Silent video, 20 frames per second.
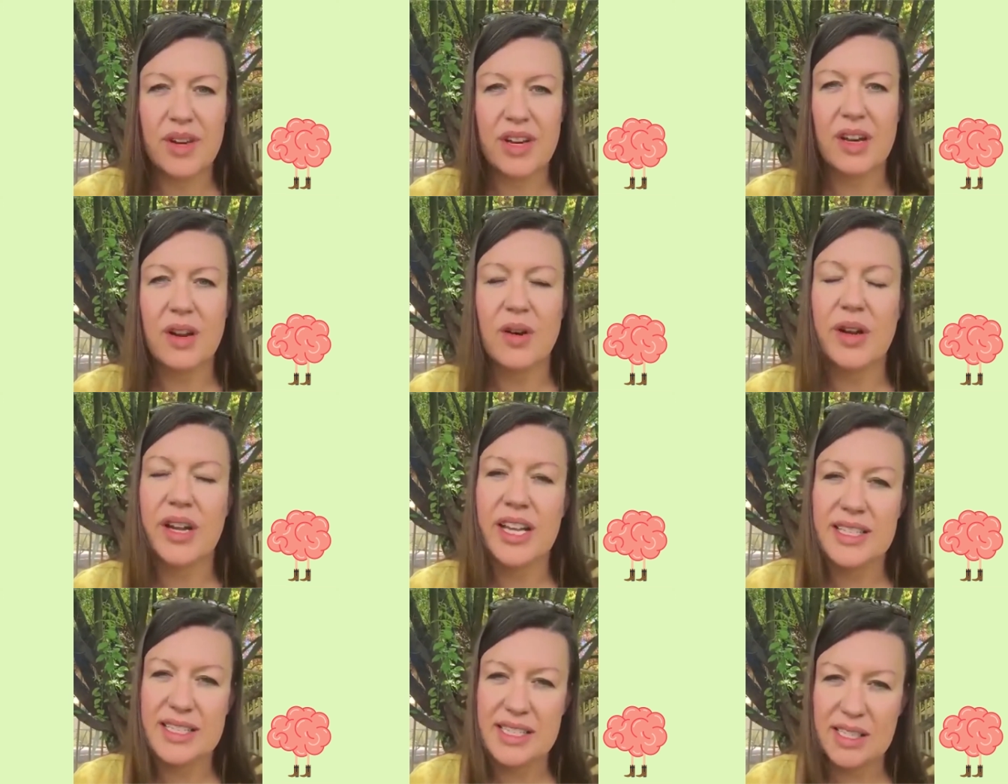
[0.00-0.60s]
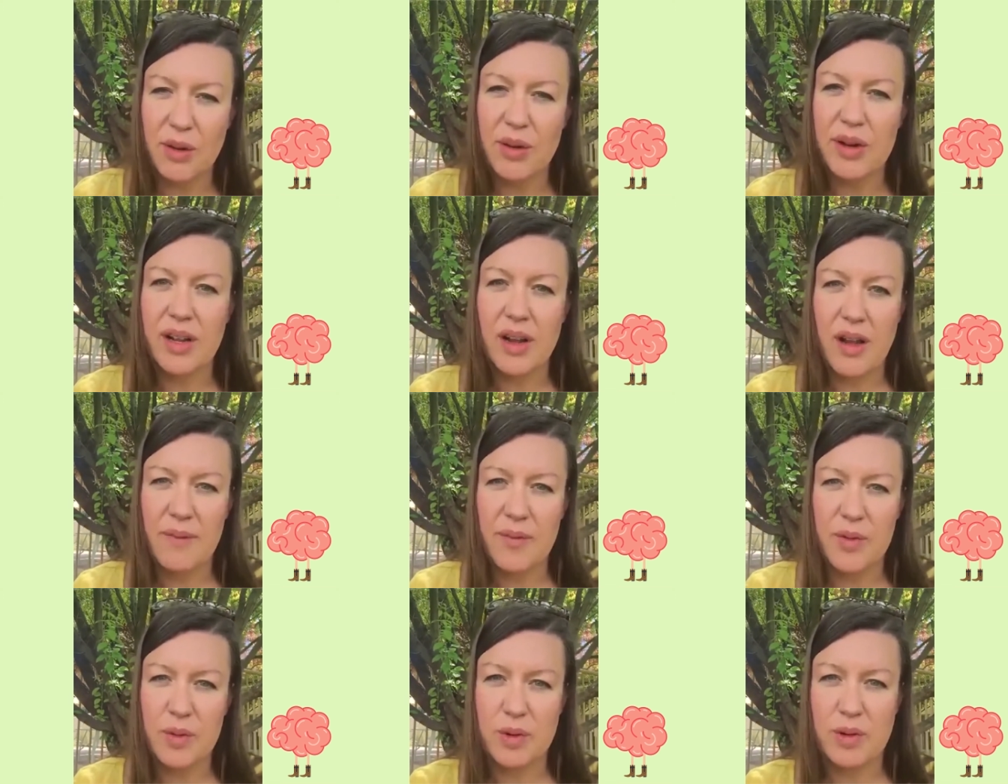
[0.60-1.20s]
you know, it gets so
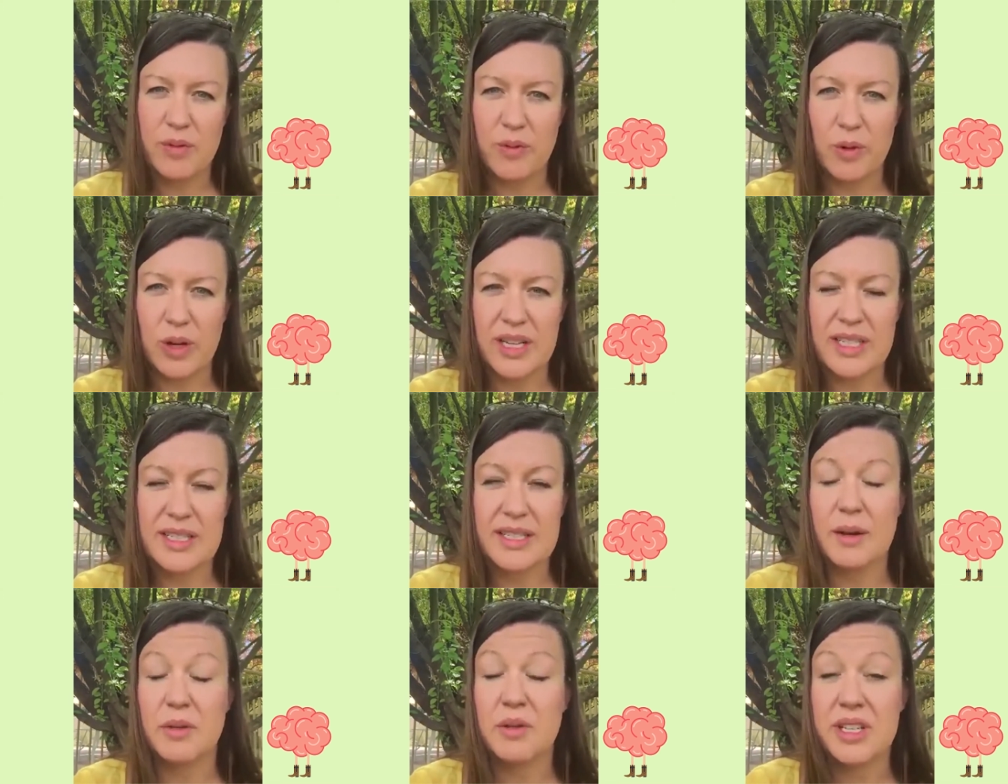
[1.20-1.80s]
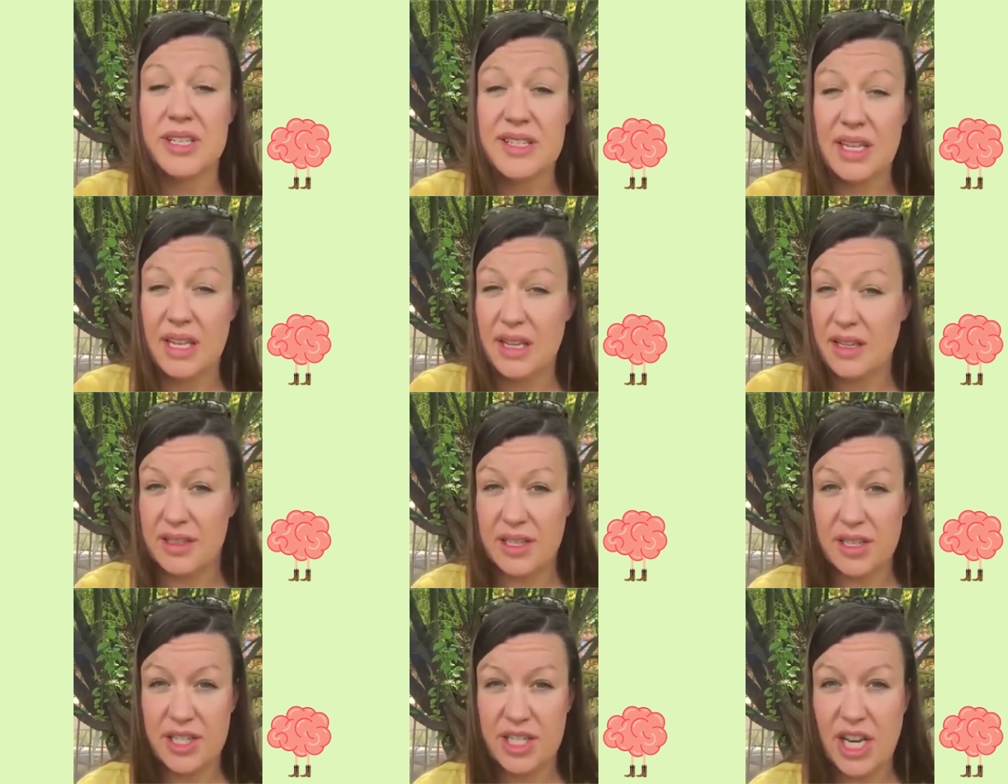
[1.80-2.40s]
uncomfortable for us that we
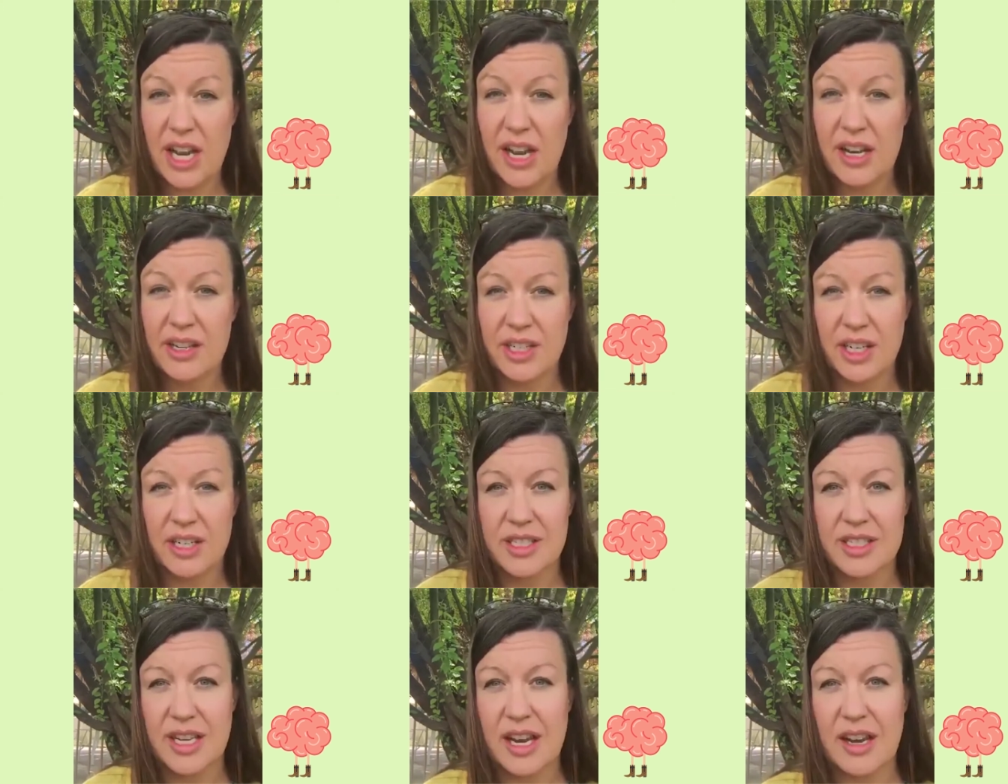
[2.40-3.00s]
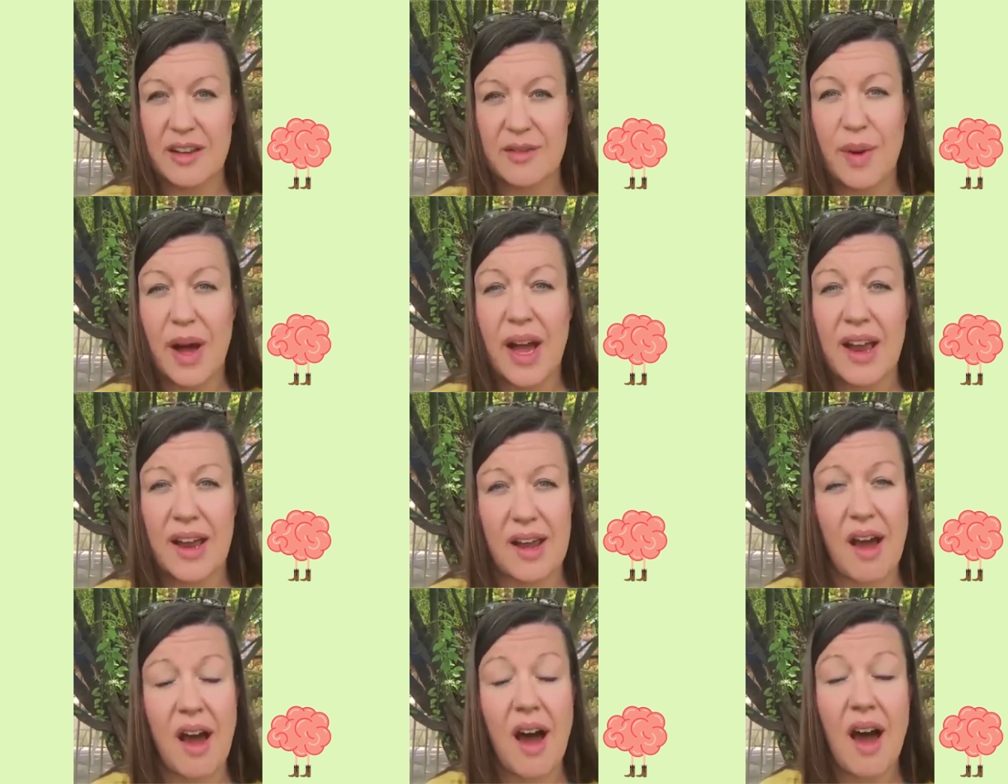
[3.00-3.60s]
seek to change our state of
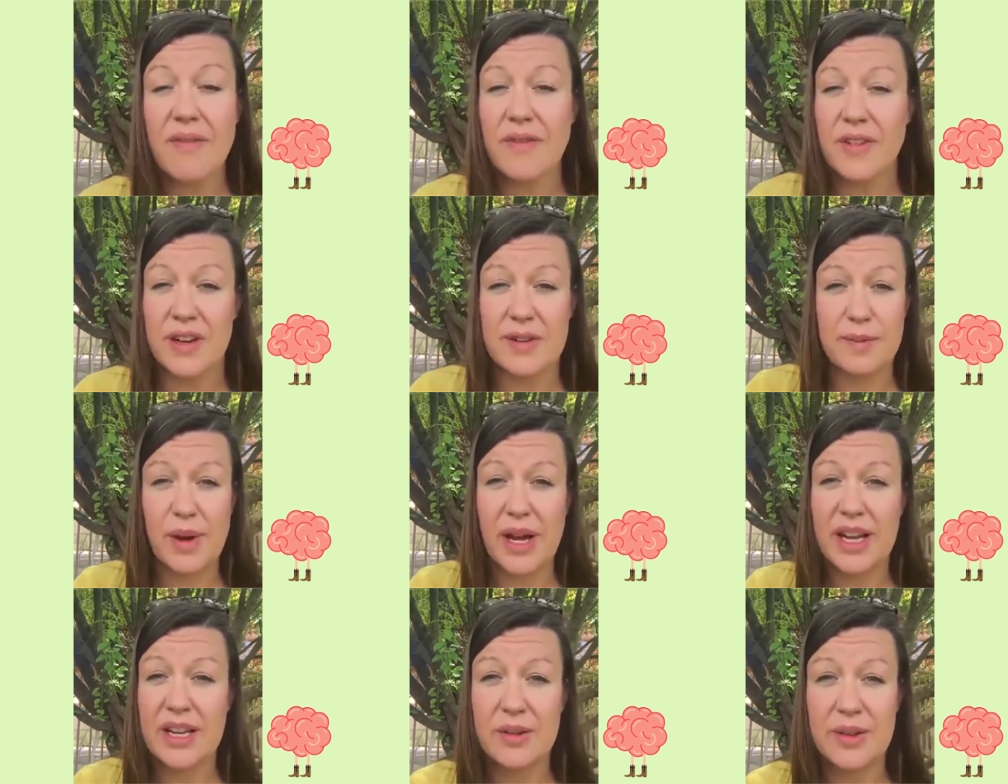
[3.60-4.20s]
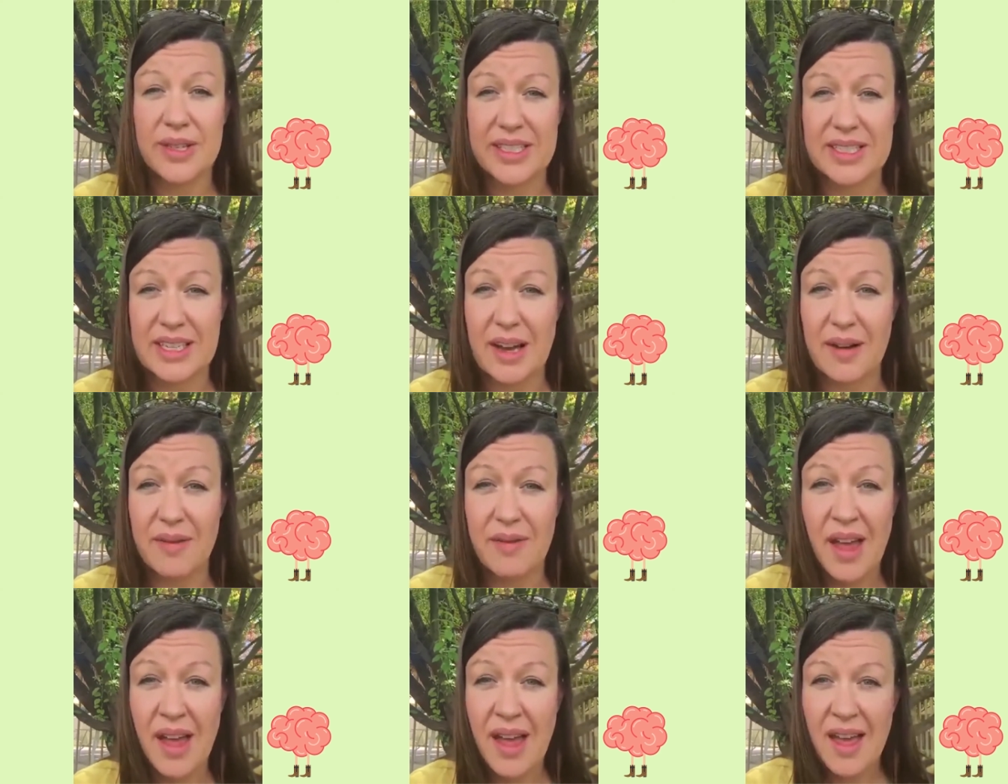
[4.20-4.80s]
mind, often by doing
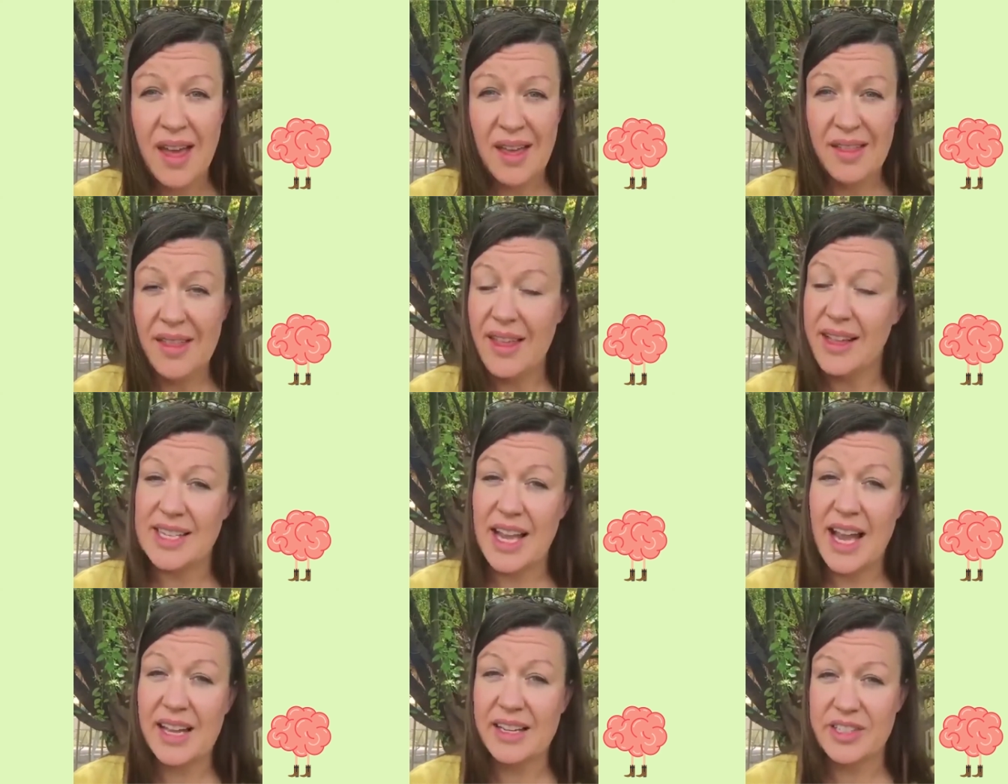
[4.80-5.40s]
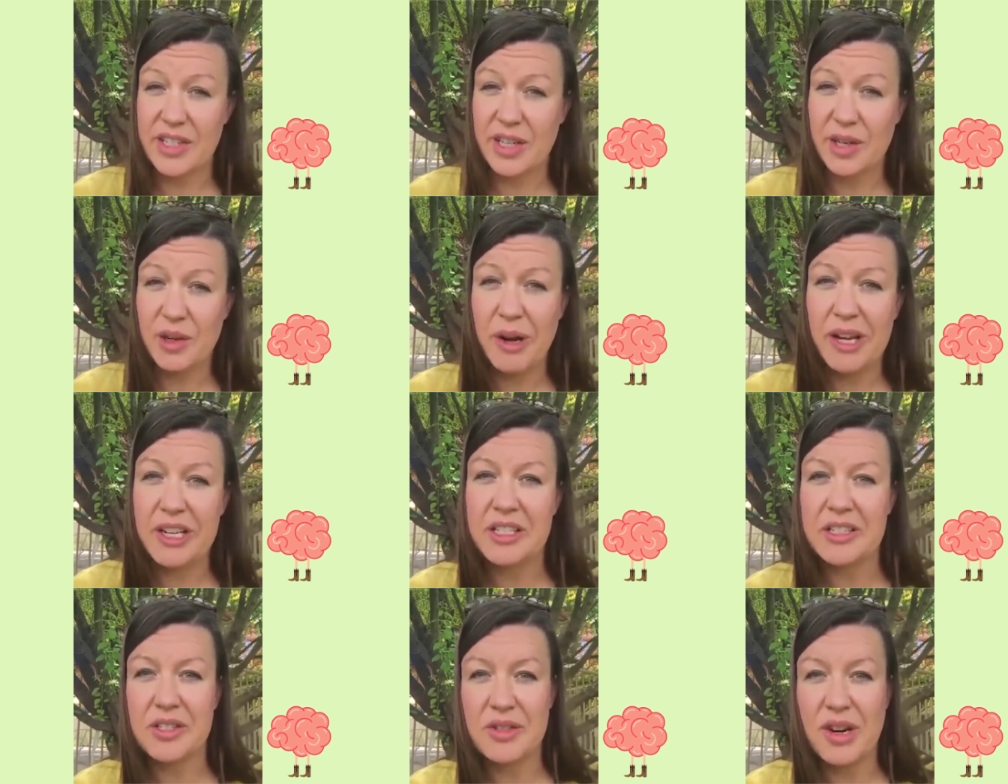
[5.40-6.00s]
stuff that's actually
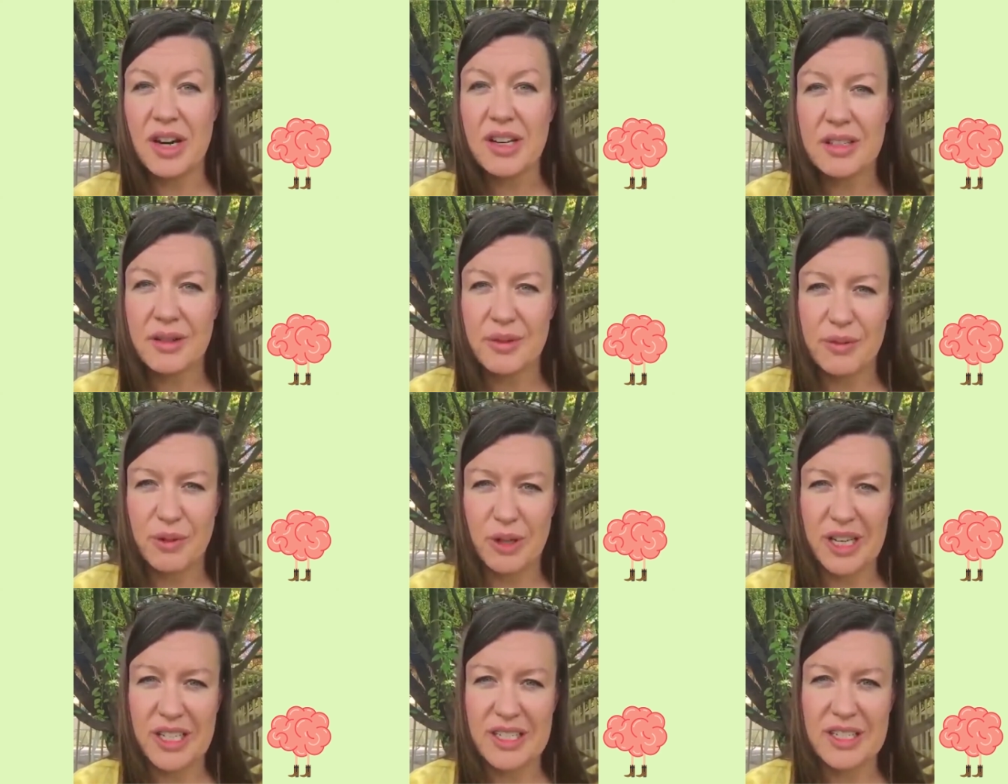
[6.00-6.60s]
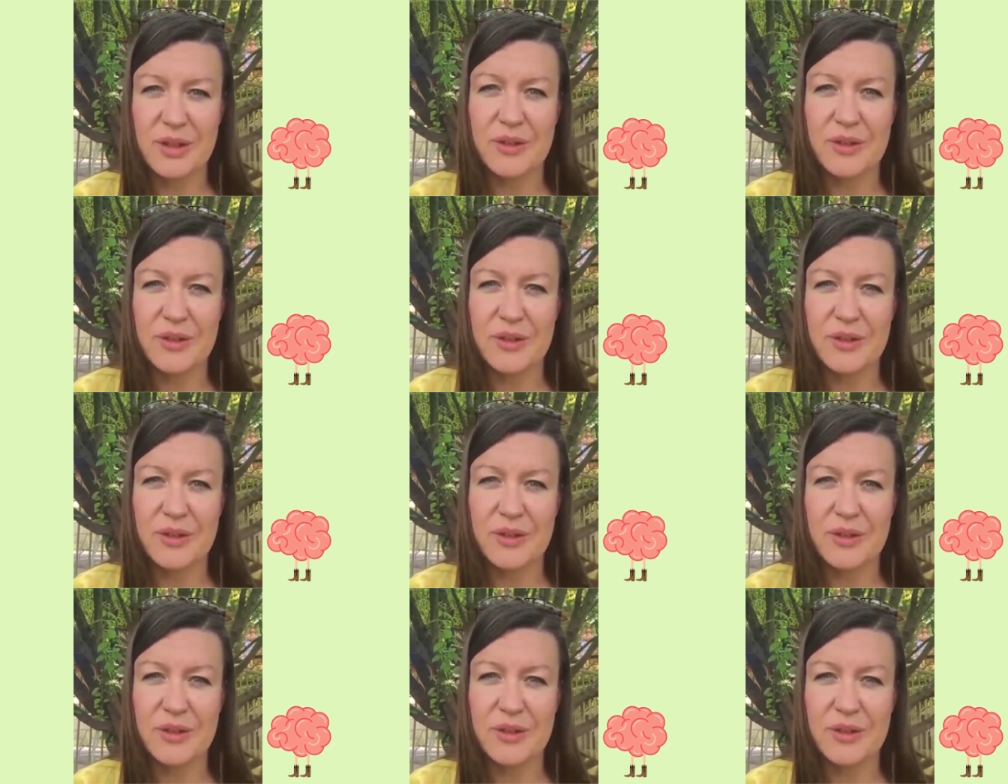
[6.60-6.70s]
quite destructive for us.